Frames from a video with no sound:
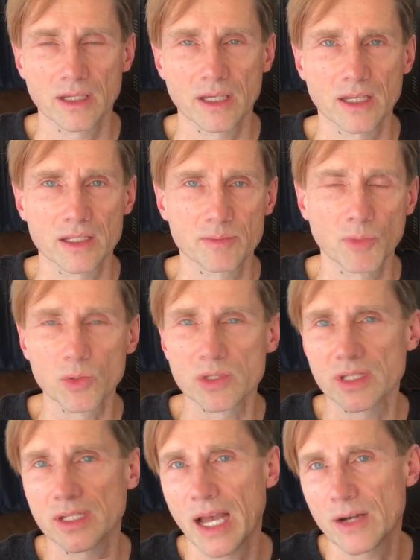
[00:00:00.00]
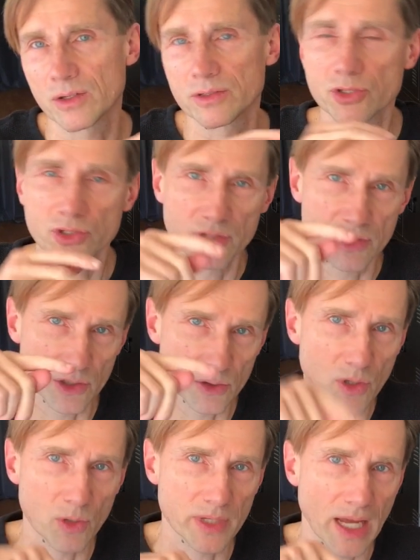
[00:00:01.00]
It's mostly lateral. Sure, you do
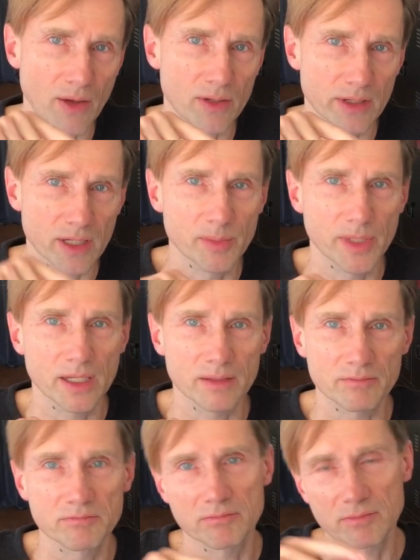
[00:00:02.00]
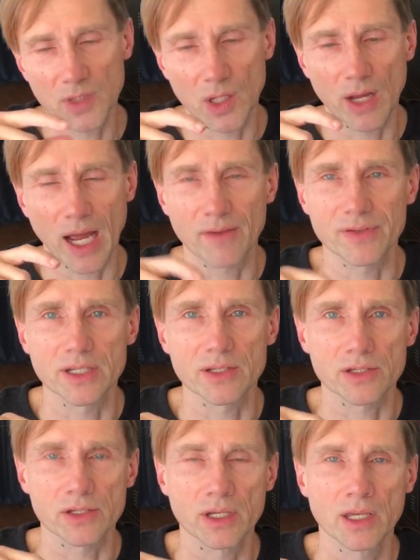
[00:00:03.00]
go down a little bit, half an
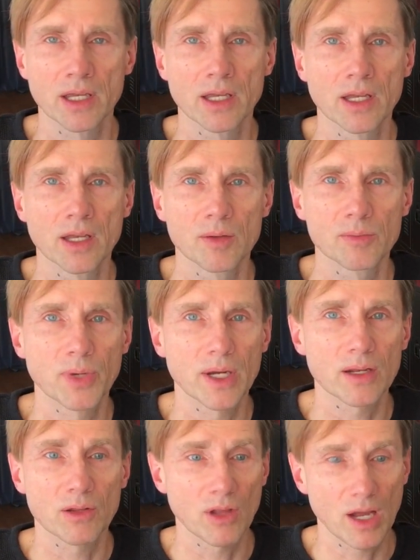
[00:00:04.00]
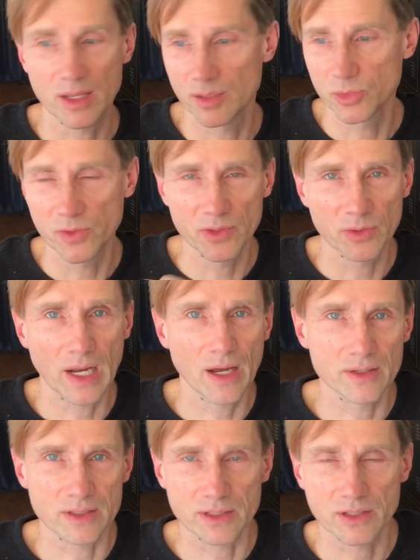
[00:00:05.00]
inch, but a lot of the moving
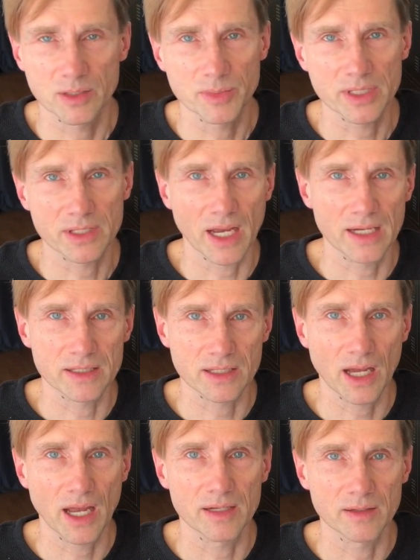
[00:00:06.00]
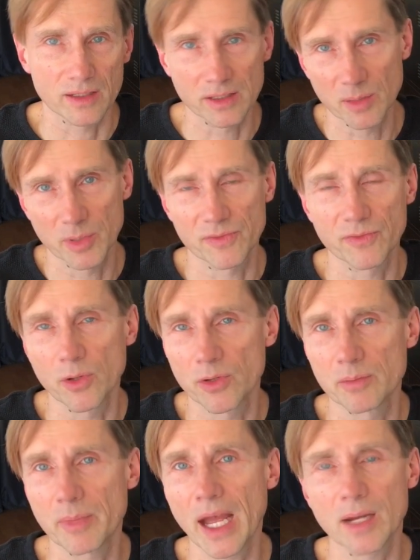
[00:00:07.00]
around is going to be side-to-side, a little bit forward
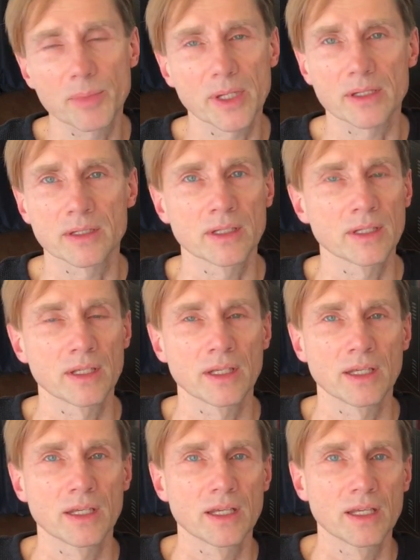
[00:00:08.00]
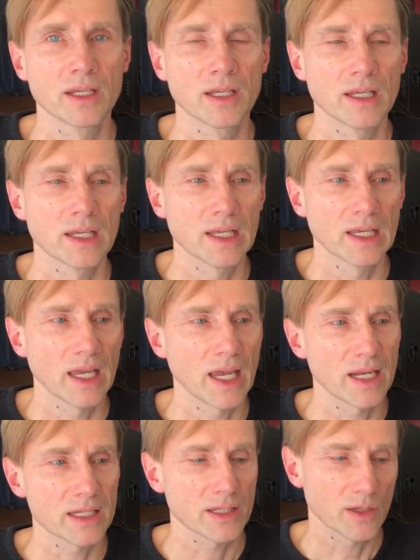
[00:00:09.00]
and back.
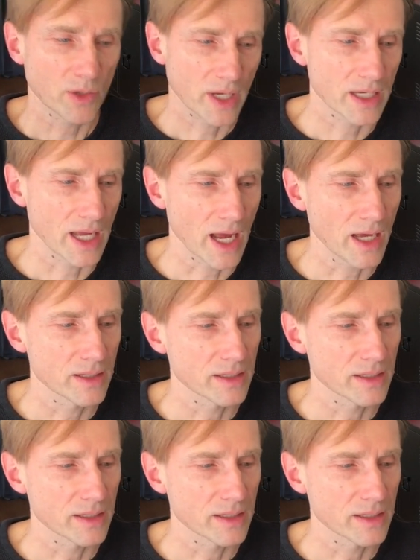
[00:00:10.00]
And I said, okay, yeah.